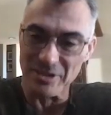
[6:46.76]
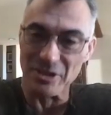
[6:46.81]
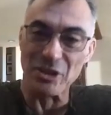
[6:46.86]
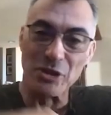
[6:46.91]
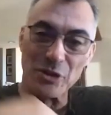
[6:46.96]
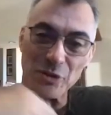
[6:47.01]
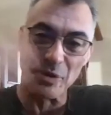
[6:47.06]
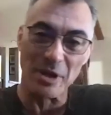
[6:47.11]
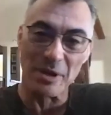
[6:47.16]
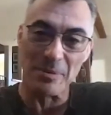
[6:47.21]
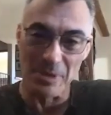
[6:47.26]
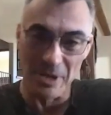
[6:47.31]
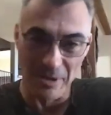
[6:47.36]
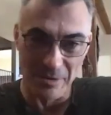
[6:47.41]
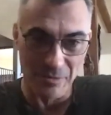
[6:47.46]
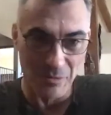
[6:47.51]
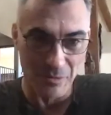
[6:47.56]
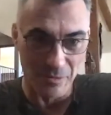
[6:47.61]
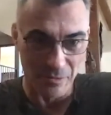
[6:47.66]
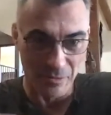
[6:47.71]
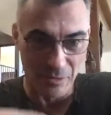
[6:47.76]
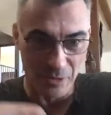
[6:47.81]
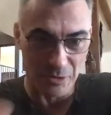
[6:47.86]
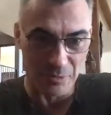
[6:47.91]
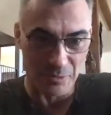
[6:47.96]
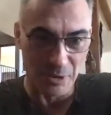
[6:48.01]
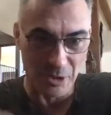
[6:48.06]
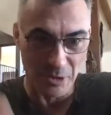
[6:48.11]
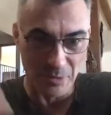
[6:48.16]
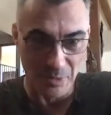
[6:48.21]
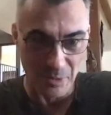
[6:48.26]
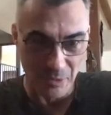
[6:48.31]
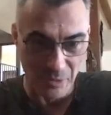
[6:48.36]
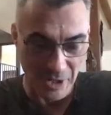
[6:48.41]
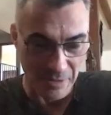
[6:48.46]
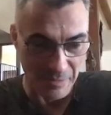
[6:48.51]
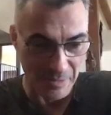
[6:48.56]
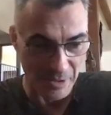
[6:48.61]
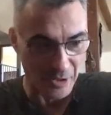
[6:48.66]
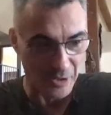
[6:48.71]
the new Ram, not First Blood, but
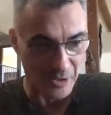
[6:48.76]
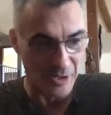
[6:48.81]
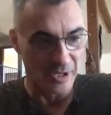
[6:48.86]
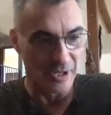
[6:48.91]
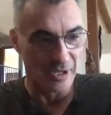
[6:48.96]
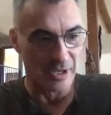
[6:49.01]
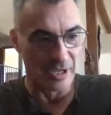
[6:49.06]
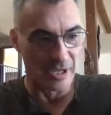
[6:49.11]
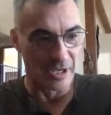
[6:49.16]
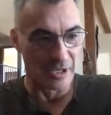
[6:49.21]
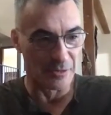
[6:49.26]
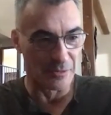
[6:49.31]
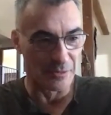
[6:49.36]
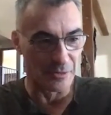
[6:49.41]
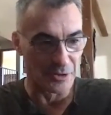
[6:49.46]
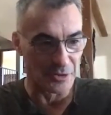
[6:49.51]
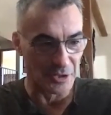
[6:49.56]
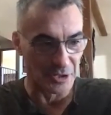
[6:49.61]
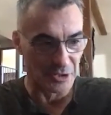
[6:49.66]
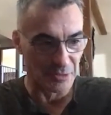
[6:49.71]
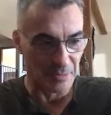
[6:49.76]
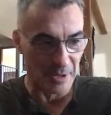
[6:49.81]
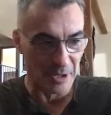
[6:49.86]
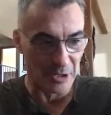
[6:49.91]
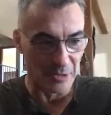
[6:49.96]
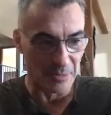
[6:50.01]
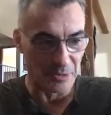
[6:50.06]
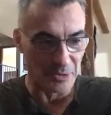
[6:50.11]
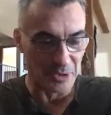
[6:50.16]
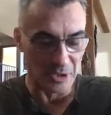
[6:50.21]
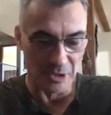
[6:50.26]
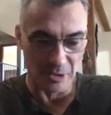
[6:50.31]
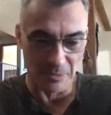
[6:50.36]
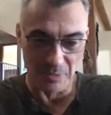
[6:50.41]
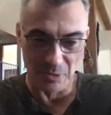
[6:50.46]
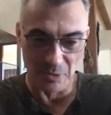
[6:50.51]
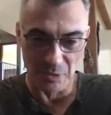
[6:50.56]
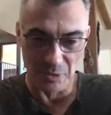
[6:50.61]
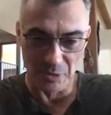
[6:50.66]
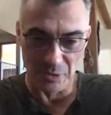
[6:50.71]
Rambo, and the first Expendables, I think
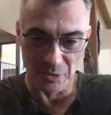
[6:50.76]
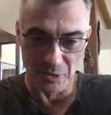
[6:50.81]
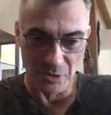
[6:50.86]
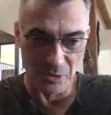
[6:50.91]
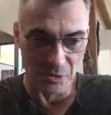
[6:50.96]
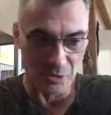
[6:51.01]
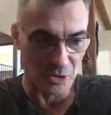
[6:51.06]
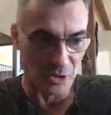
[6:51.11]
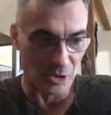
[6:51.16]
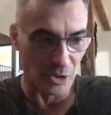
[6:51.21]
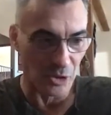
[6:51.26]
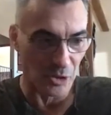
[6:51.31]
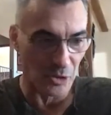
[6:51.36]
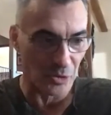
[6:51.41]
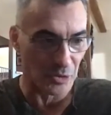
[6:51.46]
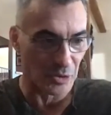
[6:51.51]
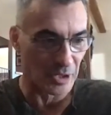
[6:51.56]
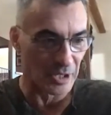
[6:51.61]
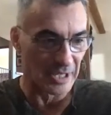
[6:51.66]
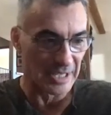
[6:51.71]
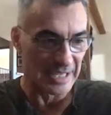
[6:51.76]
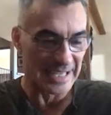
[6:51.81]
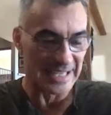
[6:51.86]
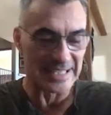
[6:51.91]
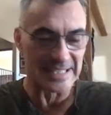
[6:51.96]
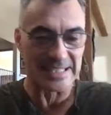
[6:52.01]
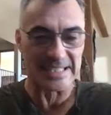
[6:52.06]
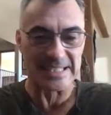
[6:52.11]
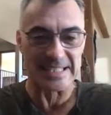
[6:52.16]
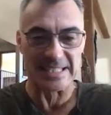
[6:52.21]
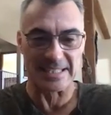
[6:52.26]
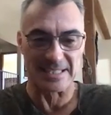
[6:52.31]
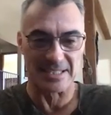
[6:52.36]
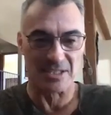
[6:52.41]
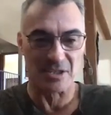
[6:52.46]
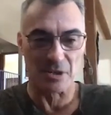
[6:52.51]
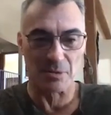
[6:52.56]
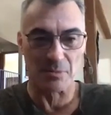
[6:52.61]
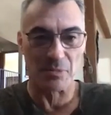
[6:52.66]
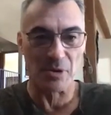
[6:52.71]
between those two, Stallone
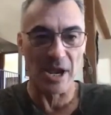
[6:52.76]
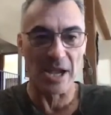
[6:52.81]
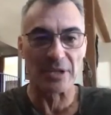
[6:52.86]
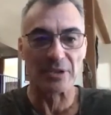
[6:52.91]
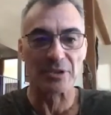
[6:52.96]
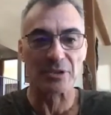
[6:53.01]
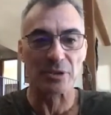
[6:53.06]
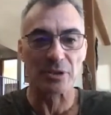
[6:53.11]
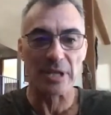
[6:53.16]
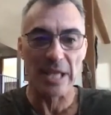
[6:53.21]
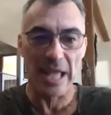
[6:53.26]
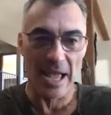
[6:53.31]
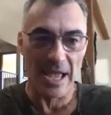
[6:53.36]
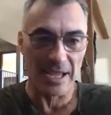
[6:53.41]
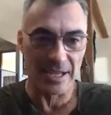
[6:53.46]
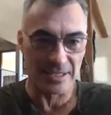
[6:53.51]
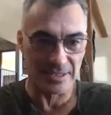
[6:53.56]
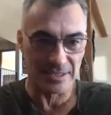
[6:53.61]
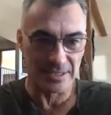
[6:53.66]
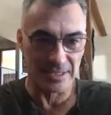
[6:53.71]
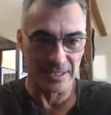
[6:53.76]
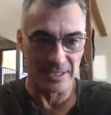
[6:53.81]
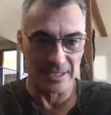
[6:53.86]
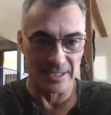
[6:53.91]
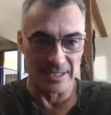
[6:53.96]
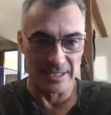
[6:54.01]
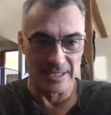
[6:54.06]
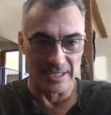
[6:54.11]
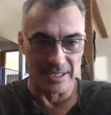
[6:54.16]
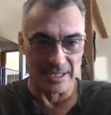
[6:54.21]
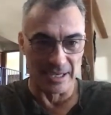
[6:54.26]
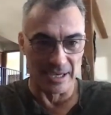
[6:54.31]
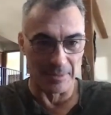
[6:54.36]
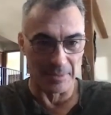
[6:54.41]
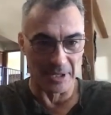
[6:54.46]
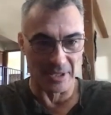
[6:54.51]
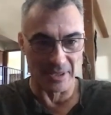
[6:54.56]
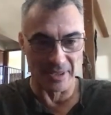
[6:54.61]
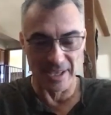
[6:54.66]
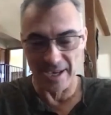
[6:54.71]
insisted on practical gags. I
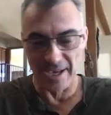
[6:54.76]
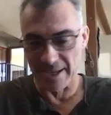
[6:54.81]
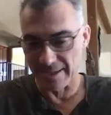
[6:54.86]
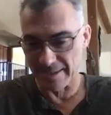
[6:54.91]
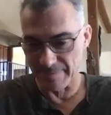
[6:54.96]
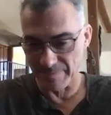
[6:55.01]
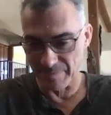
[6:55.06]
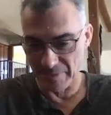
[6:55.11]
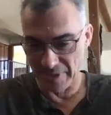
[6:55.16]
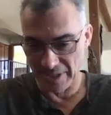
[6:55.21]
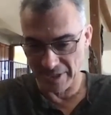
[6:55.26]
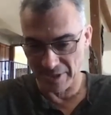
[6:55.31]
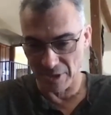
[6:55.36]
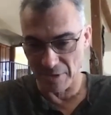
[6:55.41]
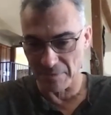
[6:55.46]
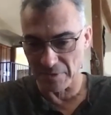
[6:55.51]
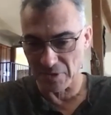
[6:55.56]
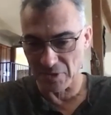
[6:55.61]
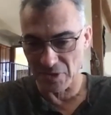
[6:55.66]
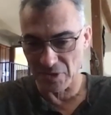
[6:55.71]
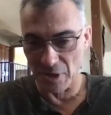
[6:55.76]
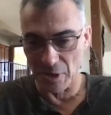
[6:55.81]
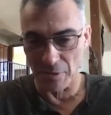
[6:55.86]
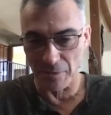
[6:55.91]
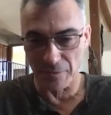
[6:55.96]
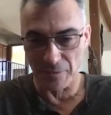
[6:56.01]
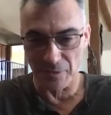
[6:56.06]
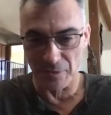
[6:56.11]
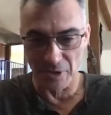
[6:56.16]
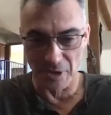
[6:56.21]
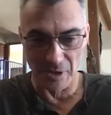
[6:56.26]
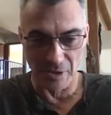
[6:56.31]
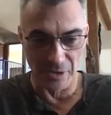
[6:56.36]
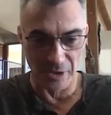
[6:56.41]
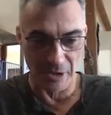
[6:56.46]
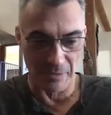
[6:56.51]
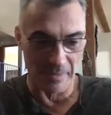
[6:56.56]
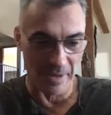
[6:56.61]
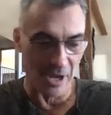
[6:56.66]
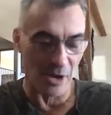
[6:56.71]
mean, that in and of itself, the
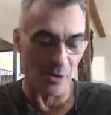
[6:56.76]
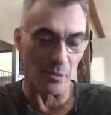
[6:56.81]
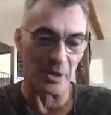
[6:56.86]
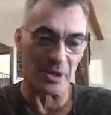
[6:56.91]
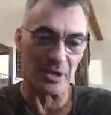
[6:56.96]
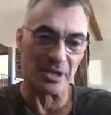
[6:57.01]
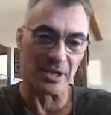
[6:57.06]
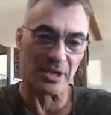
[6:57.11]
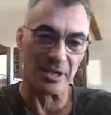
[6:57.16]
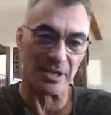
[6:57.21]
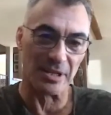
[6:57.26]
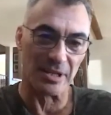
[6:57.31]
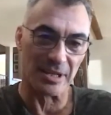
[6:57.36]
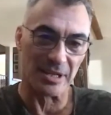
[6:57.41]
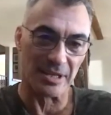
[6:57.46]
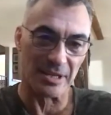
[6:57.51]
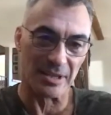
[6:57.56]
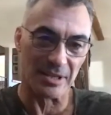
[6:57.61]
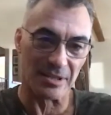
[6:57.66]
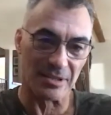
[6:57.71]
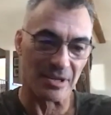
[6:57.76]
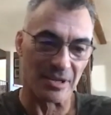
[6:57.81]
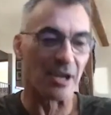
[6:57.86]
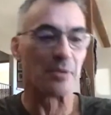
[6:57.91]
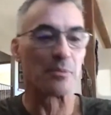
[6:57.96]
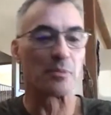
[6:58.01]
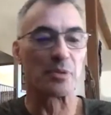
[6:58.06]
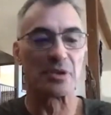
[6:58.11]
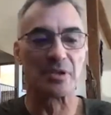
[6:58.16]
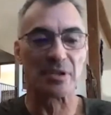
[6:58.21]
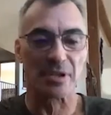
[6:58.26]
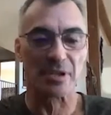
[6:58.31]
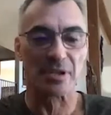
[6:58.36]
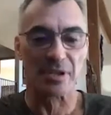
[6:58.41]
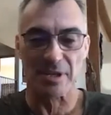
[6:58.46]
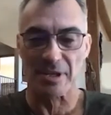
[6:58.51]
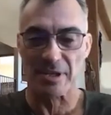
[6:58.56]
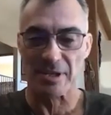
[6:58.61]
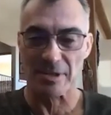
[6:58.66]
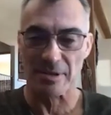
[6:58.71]
the amount we did and the time we did
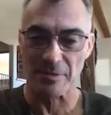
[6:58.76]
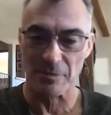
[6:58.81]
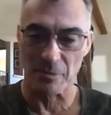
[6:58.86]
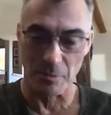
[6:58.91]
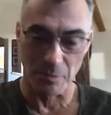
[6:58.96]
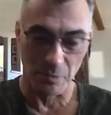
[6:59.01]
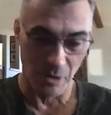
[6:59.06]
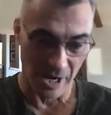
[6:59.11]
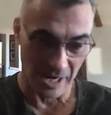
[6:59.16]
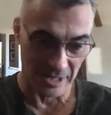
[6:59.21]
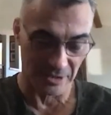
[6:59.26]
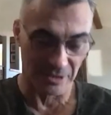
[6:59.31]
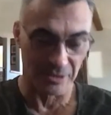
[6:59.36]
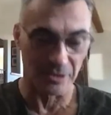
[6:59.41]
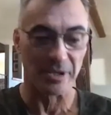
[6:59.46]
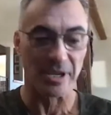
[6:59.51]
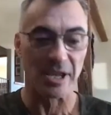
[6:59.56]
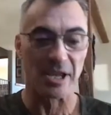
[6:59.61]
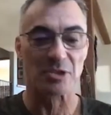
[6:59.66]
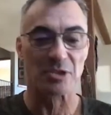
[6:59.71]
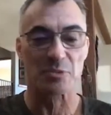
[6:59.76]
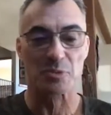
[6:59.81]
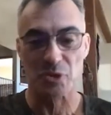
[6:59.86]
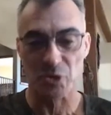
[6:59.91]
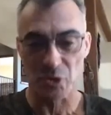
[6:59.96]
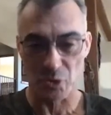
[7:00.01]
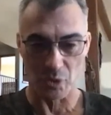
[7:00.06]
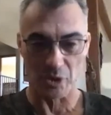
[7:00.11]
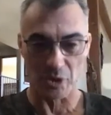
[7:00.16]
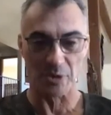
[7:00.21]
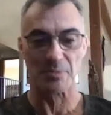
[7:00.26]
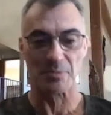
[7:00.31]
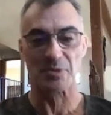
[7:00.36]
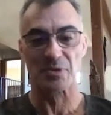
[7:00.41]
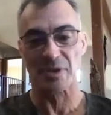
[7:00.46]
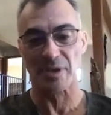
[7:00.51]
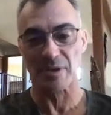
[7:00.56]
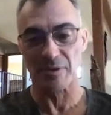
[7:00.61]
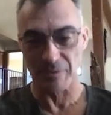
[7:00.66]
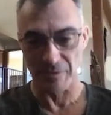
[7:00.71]
it in for practical gags with
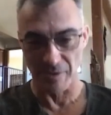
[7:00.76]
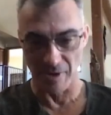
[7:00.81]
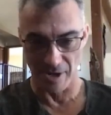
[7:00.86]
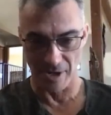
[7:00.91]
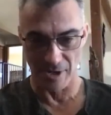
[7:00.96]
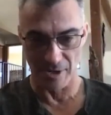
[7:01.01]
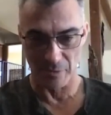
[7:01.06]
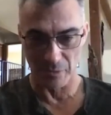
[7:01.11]
squibs and fire